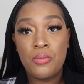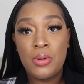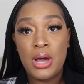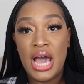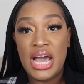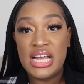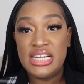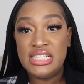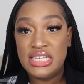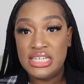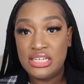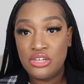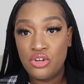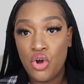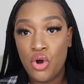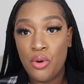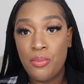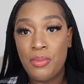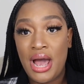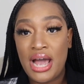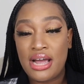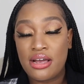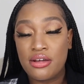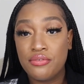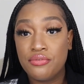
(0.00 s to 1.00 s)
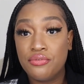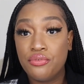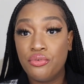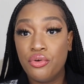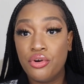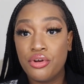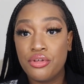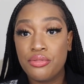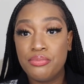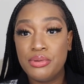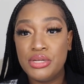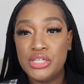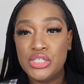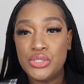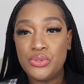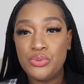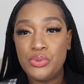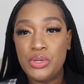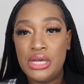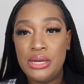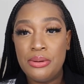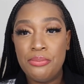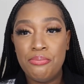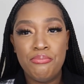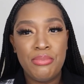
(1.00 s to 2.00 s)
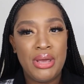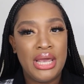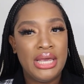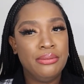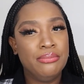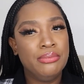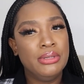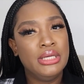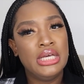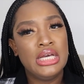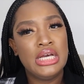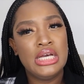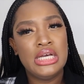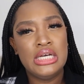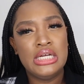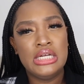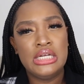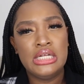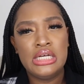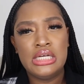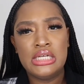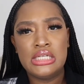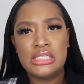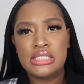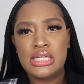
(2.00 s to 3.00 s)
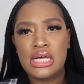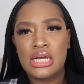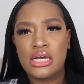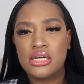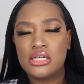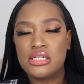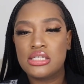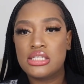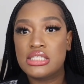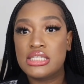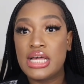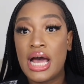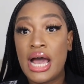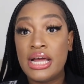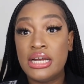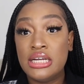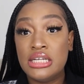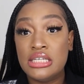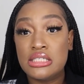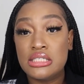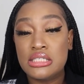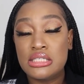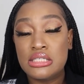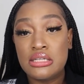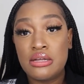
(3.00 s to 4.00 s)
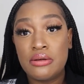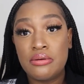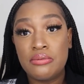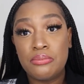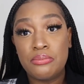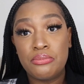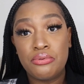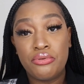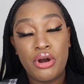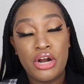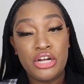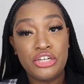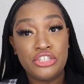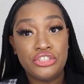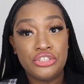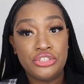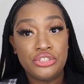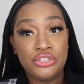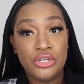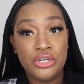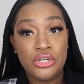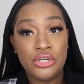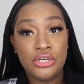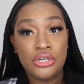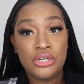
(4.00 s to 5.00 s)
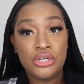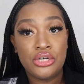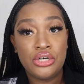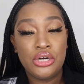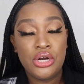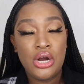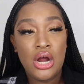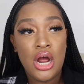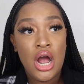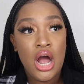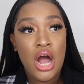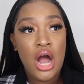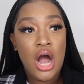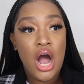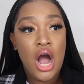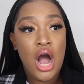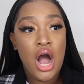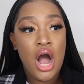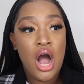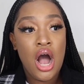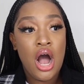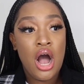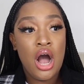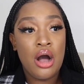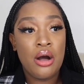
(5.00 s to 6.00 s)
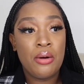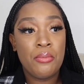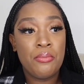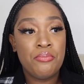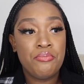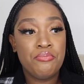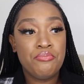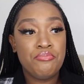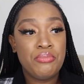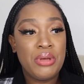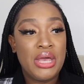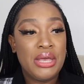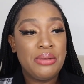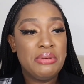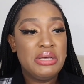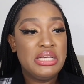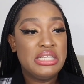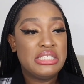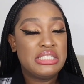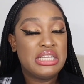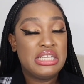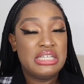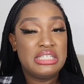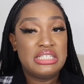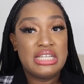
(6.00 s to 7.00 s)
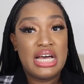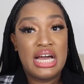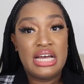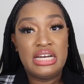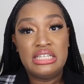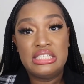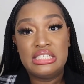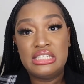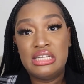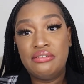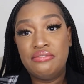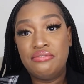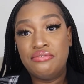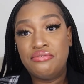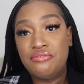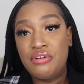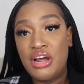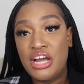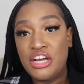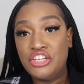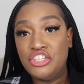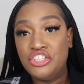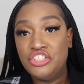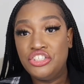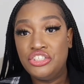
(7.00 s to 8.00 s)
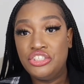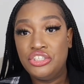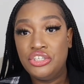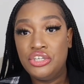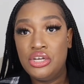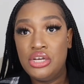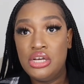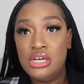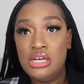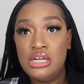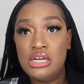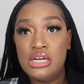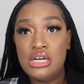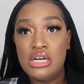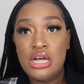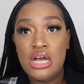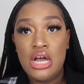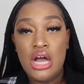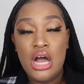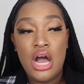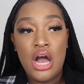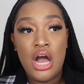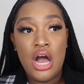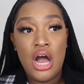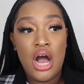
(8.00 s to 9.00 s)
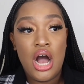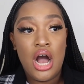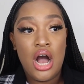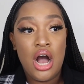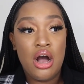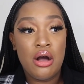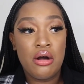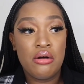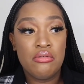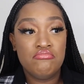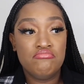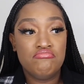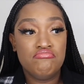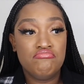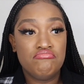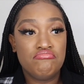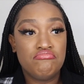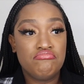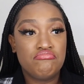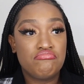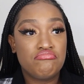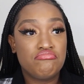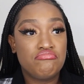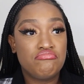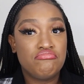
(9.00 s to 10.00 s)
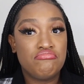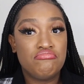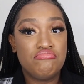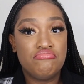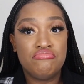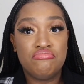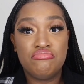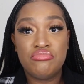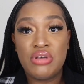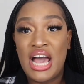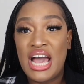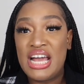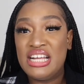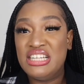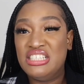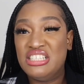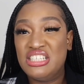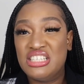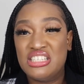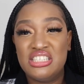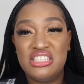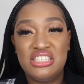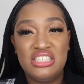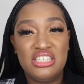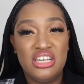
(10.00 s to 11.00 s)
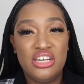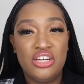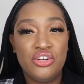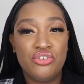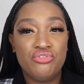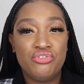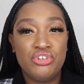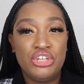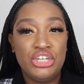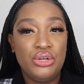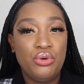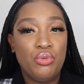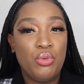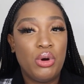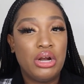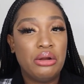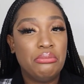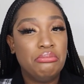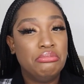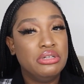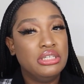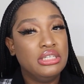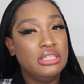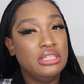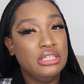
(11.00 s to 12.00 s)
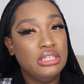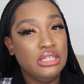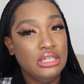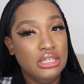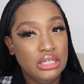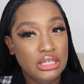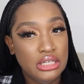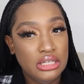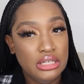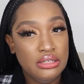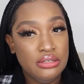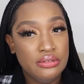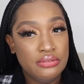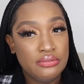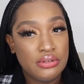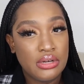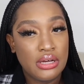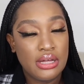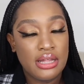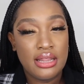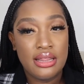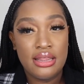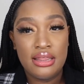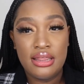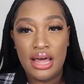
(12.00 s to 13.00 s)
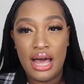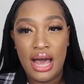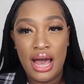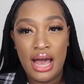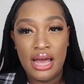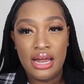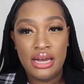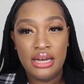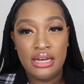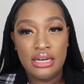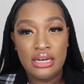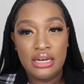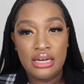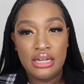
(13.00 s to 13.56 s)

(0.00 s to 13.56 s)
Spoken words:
I did go back and forth between maybe it is like a sinus pressure, maybe it's a sinus infection. I just didn't really want to believe that